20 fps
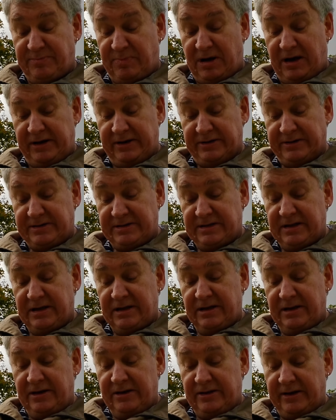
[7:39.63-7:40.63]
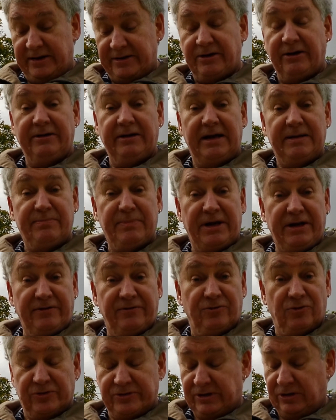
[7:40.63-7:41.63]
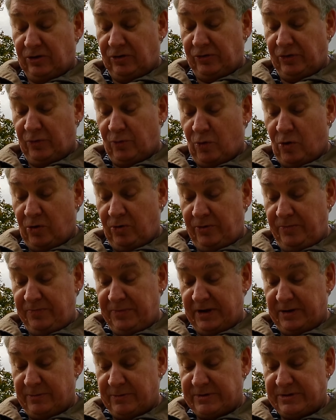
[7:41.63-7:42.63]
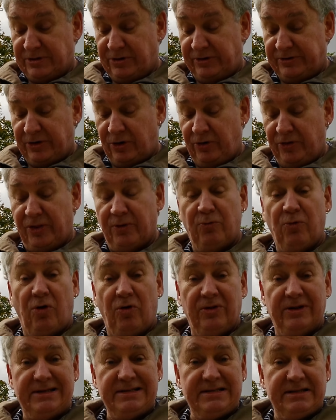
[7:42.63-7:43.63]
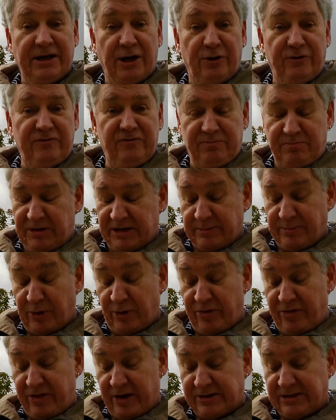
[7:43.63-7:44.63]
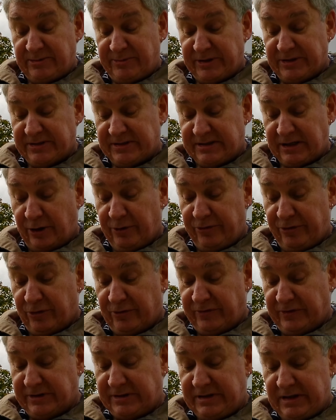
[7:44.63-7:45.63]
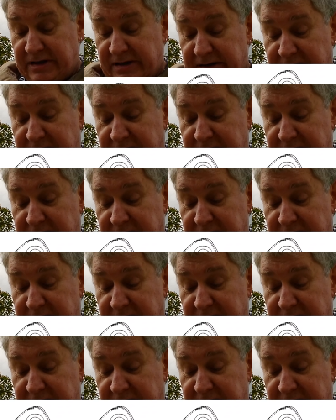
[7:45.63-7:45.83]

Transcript: Pius, yet unlike many forts along the wall, it was not on the wall itself, but about 30 metres south of it.